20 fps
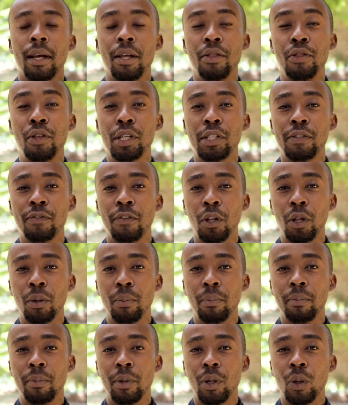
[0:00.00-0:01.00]
In this
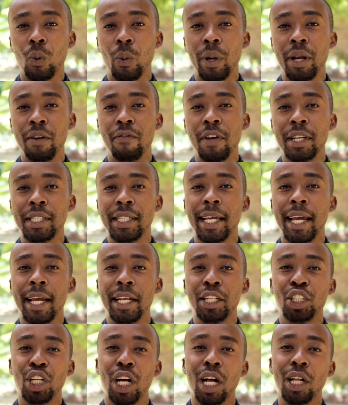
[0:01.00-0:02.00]
film, we
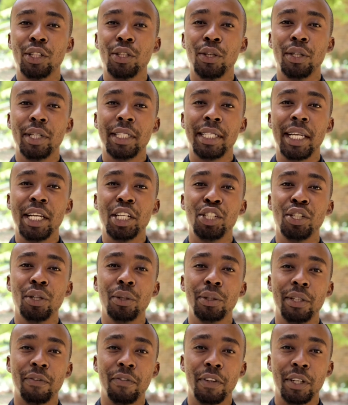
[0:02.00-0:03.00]
investigate childhood
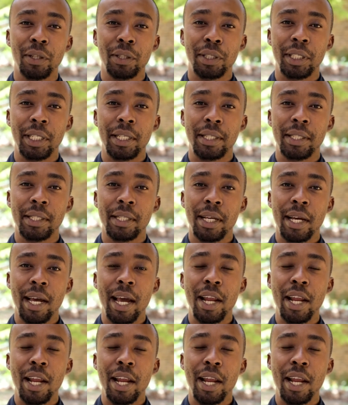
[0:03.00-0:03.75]
attentional difficulties